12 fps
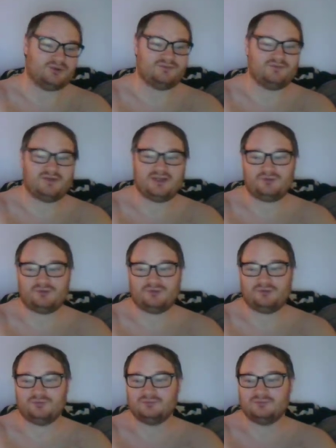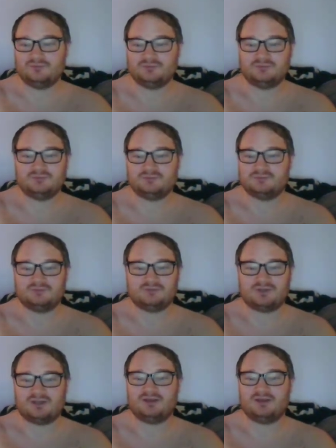Gotta love it. All right,
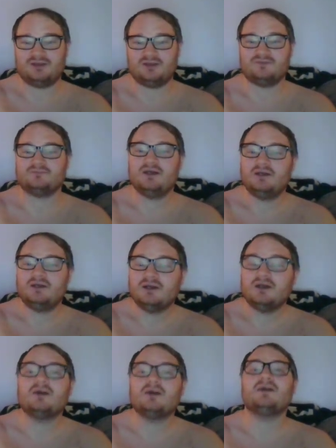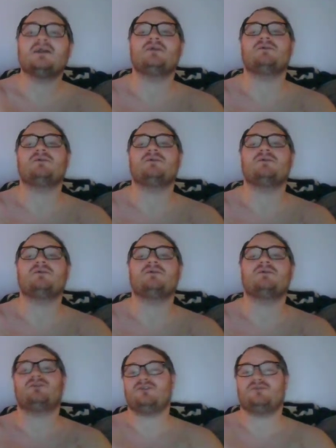anyways, fourth and final round of
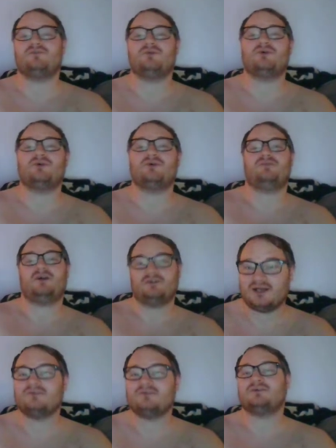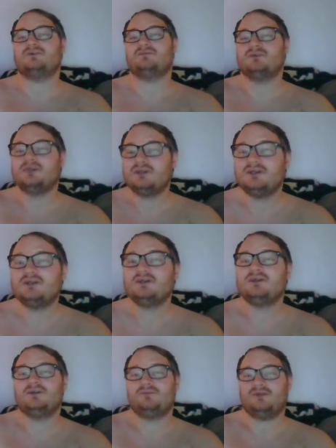we got MJ Hall swinging and missing.